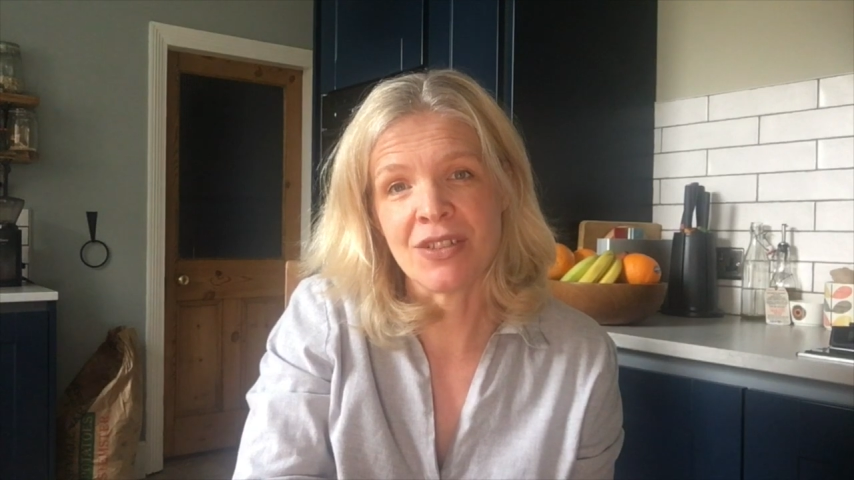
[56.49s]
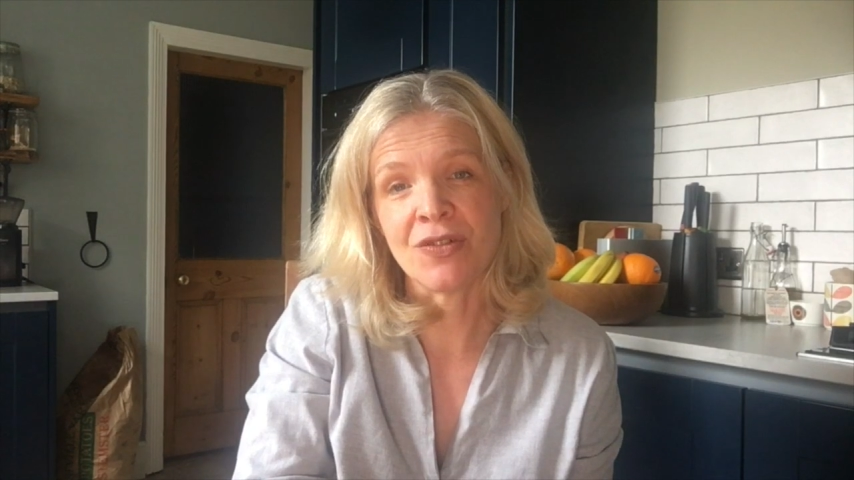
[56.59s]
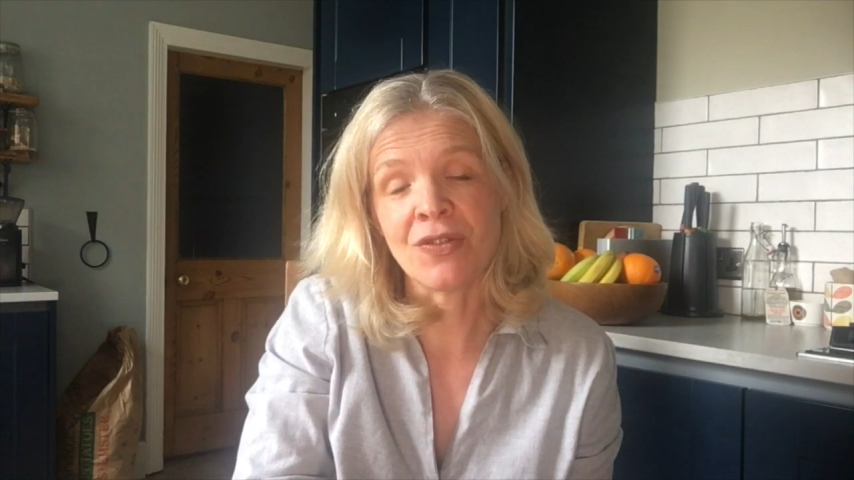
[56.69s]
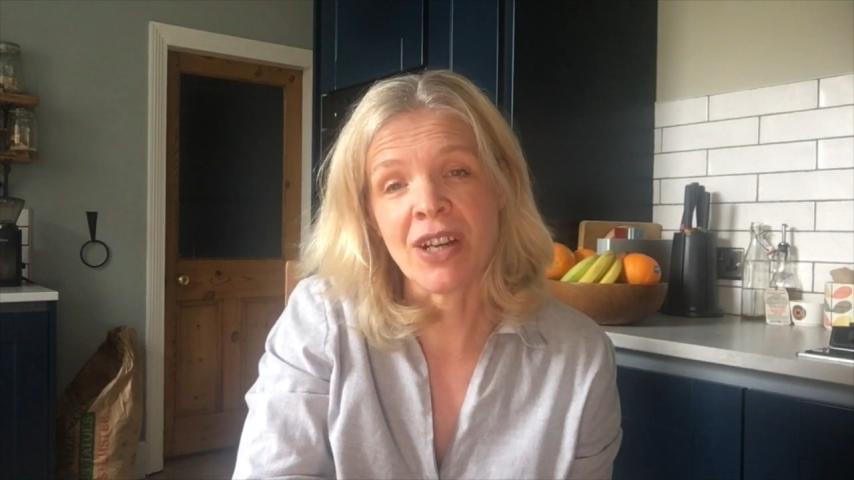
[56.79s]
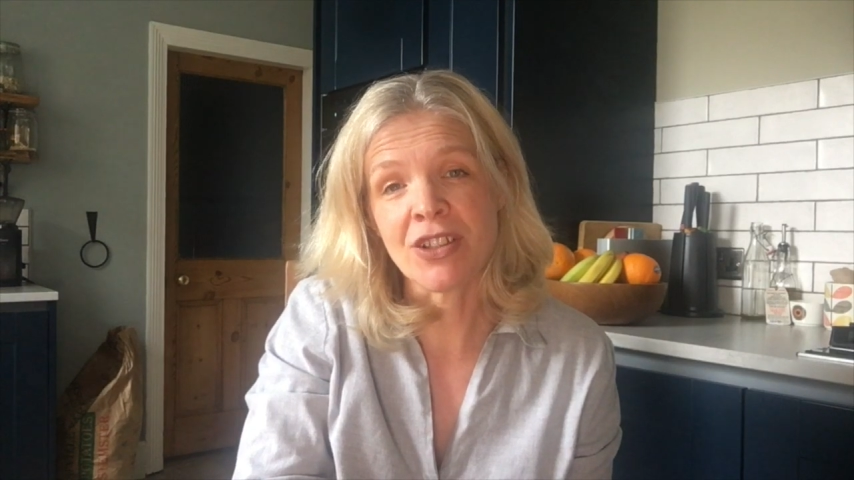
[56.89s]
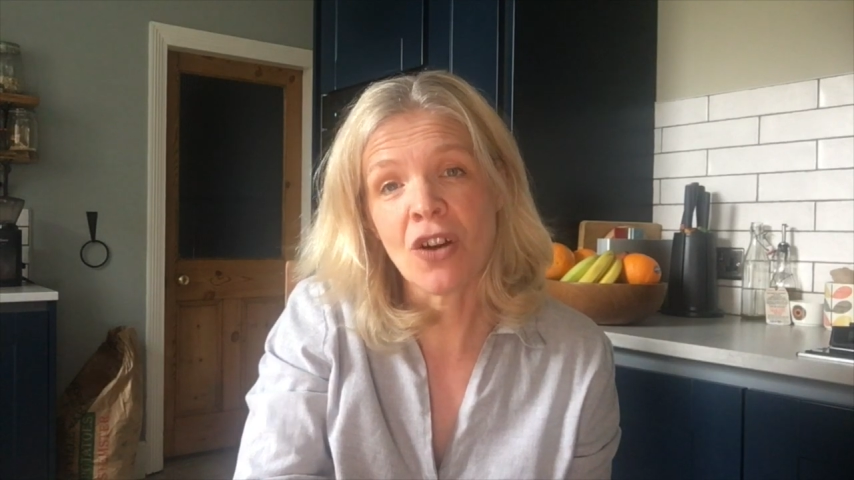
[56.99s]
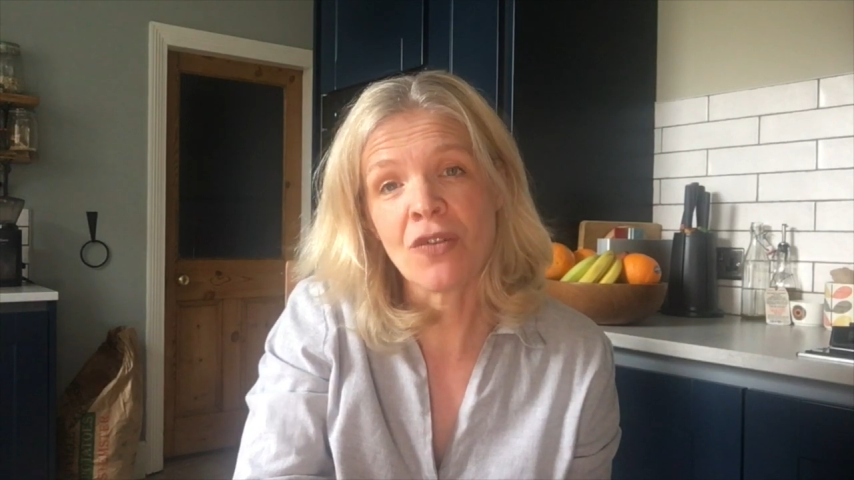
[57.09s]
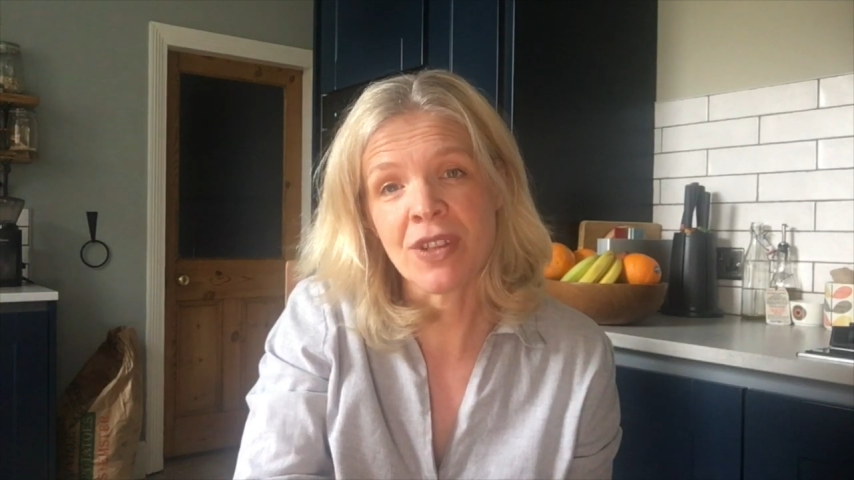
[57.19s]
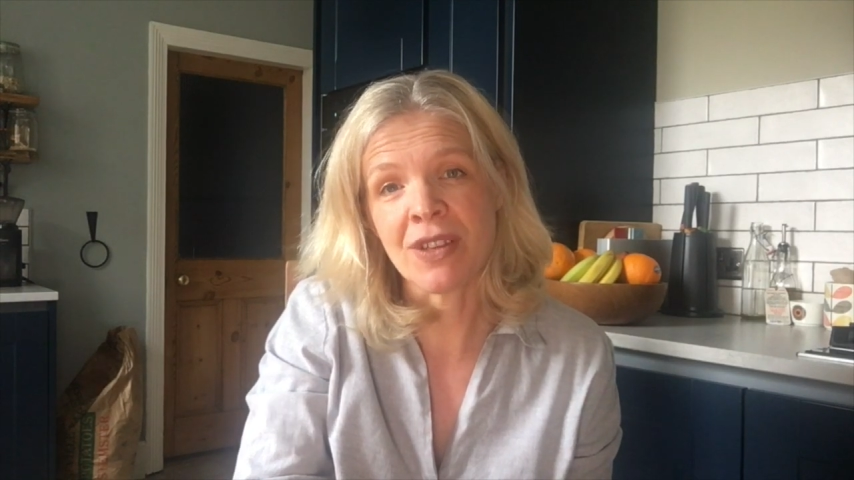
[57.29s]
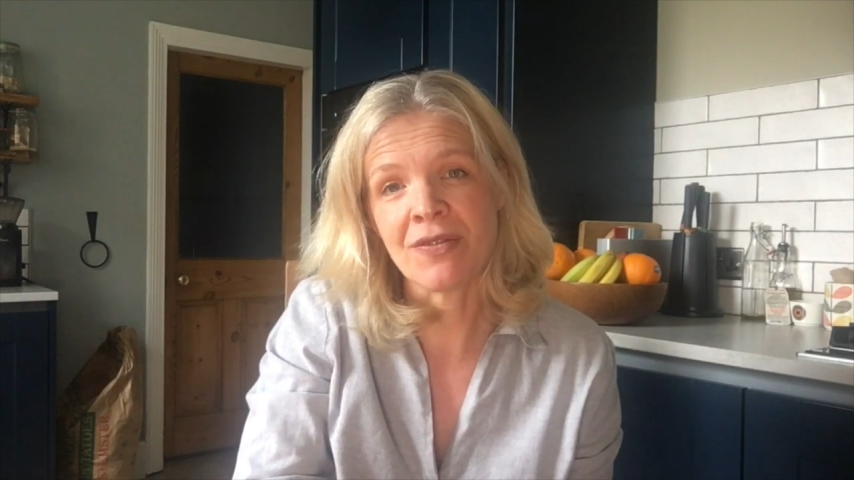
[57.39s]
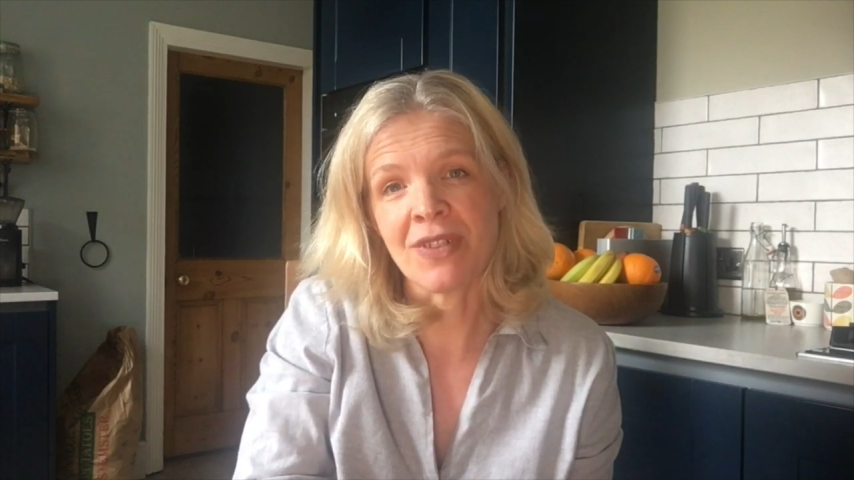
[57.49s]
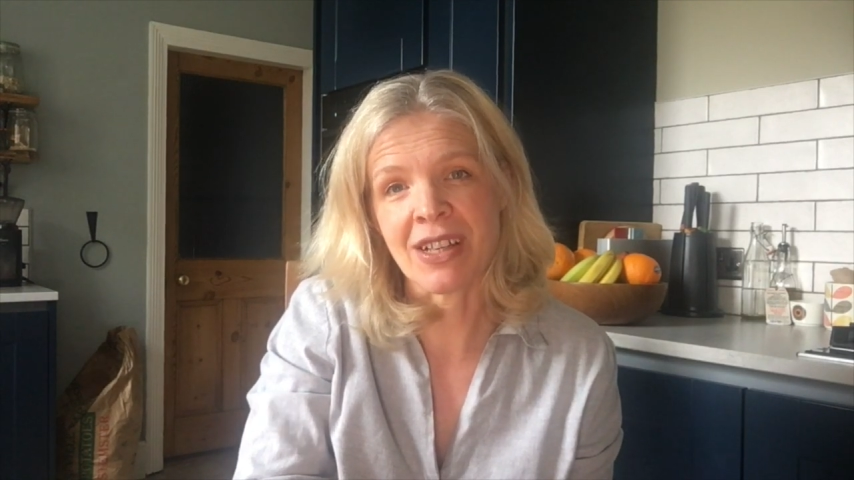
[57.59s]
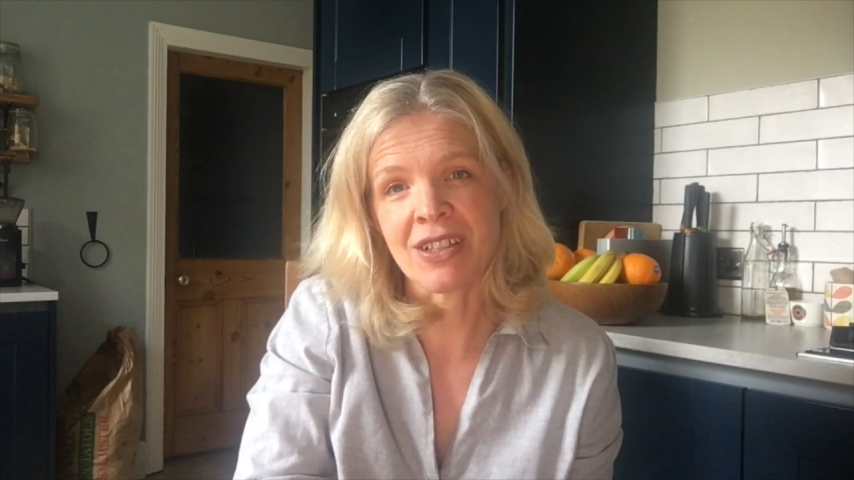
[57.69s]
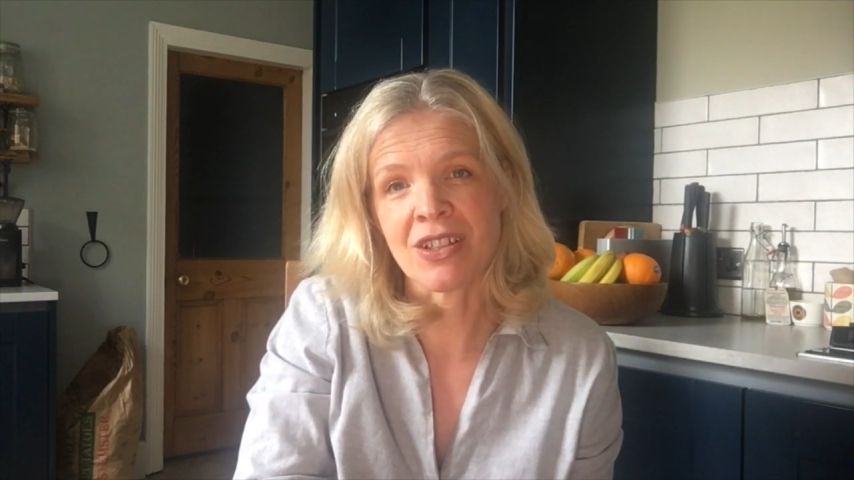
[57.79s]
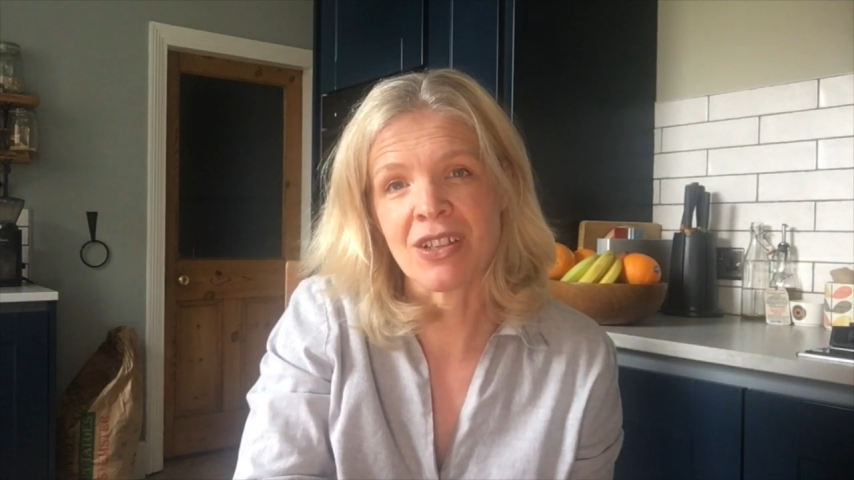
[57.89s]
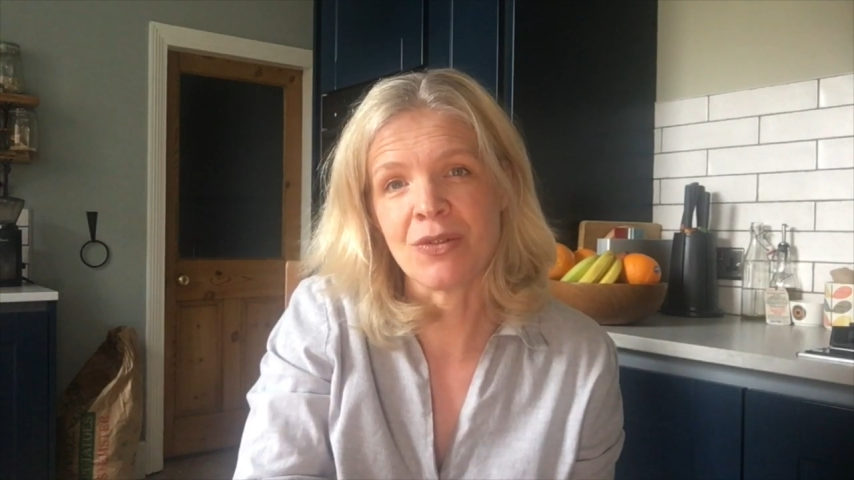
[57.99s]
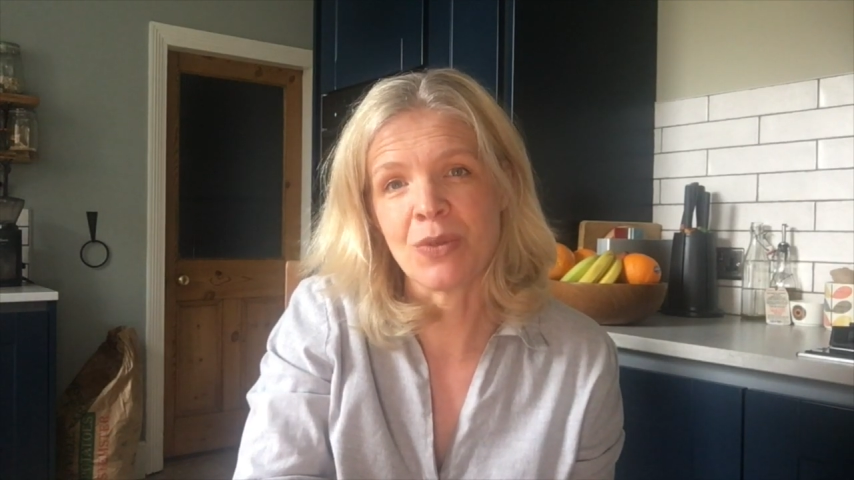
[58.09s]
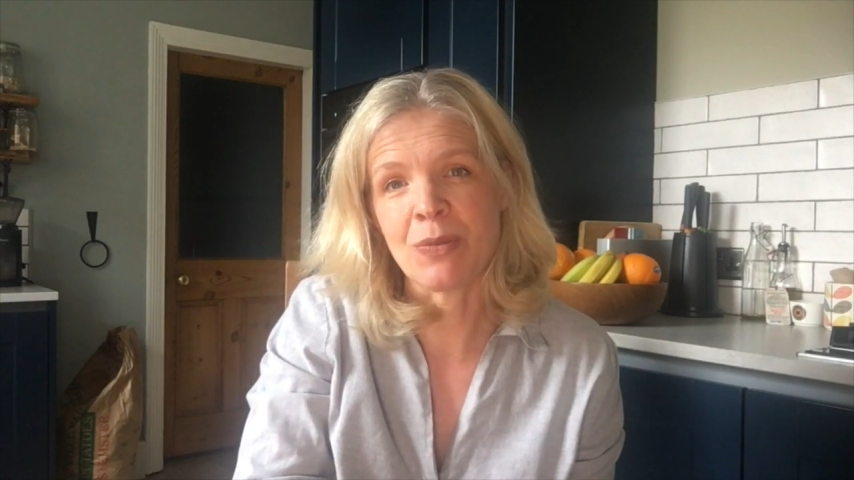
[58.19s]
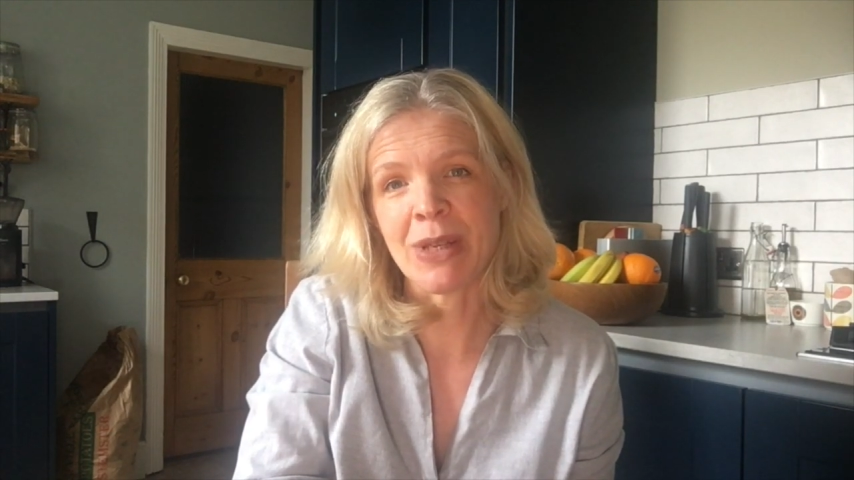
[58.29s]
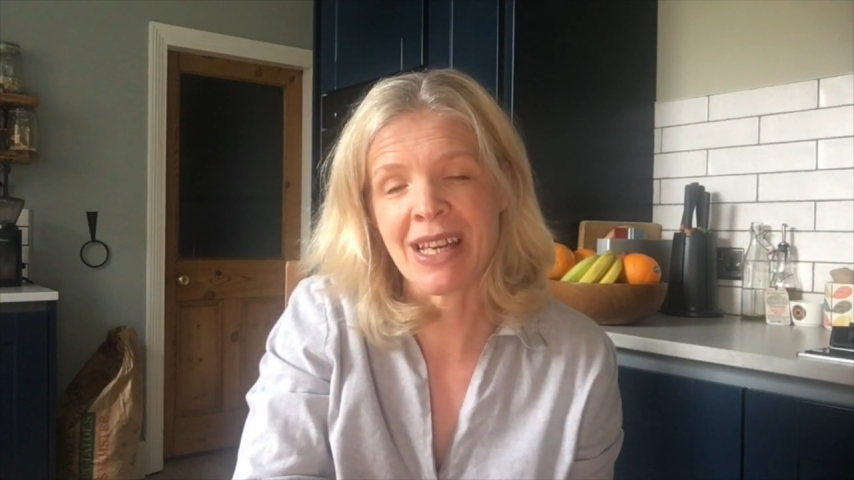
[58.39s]
to fight off the infection
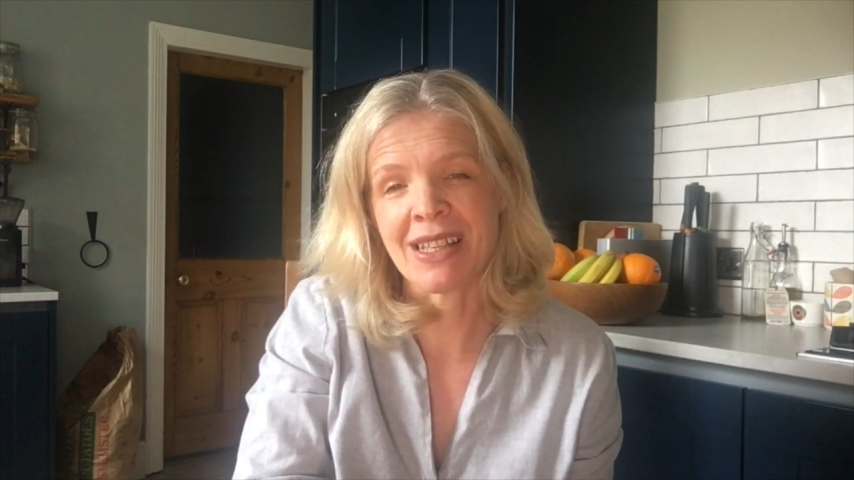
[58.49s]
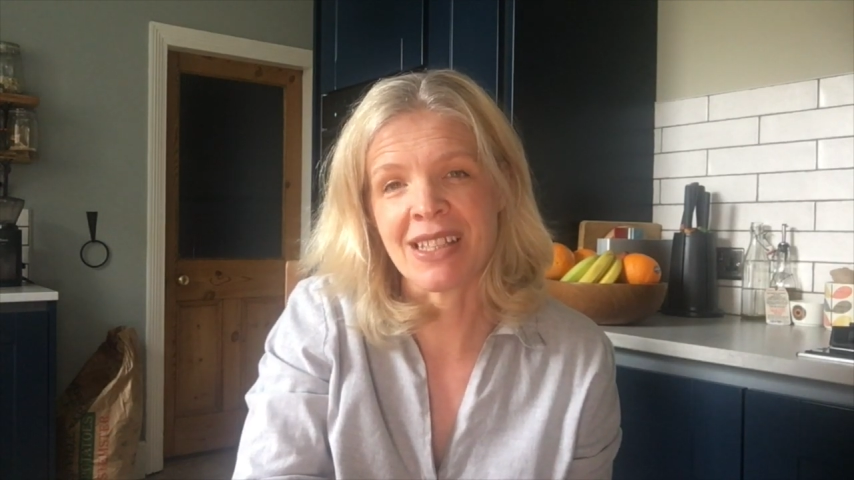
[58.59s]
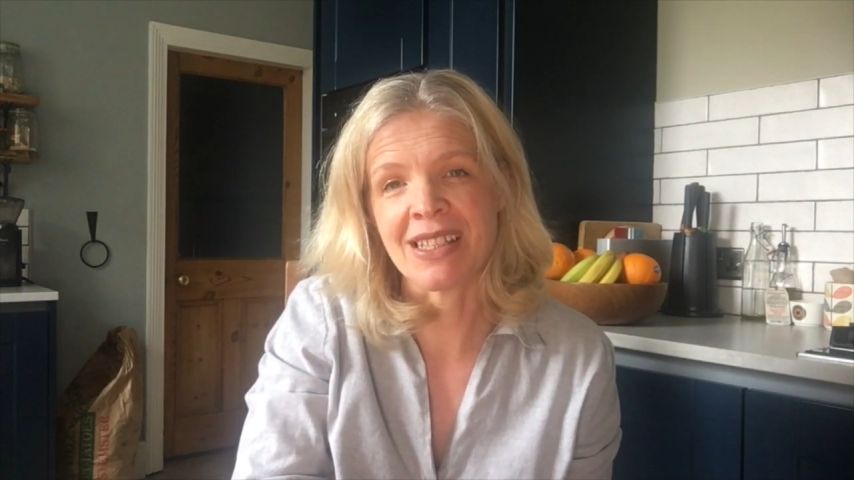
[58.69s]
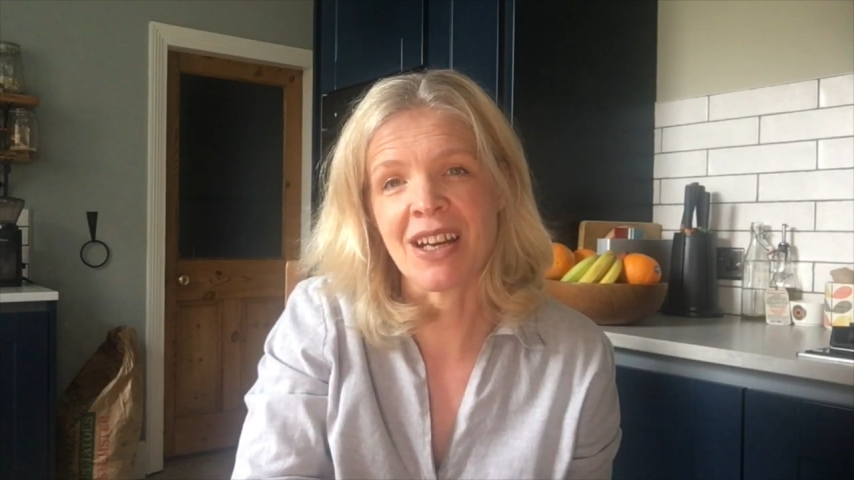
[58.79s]
when we get it.